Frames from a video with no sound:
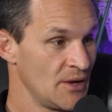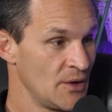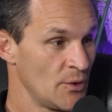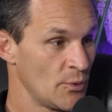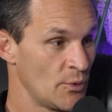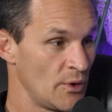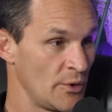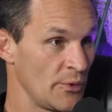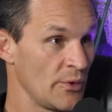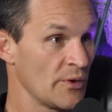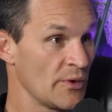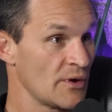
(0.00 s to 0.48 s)

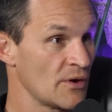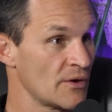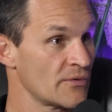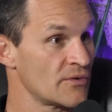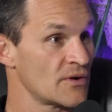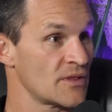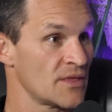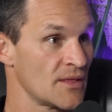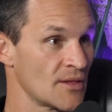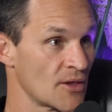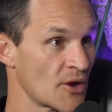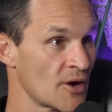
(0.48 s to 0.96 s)
went over to
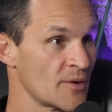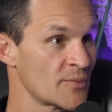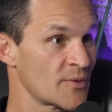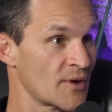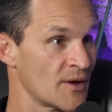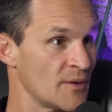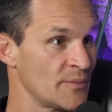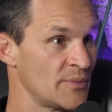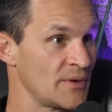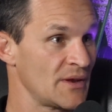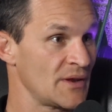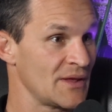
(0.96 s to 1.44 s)
the alarm
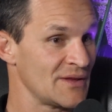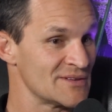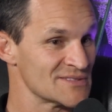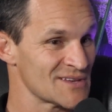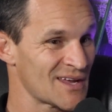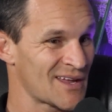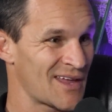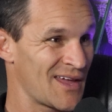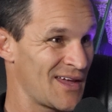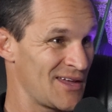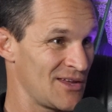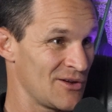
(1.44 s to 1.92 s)
company, he was
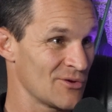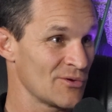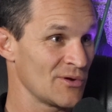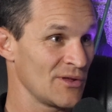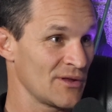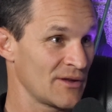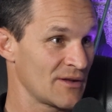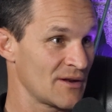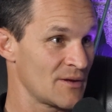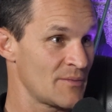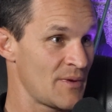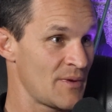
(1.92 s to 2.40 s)
like, "Hey, you're really
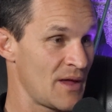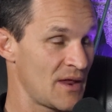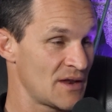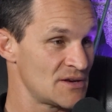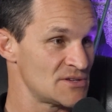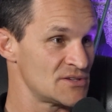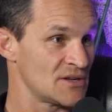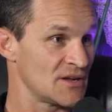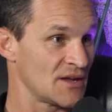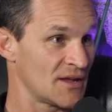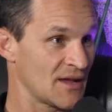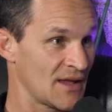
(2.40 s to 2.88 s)
good at managing,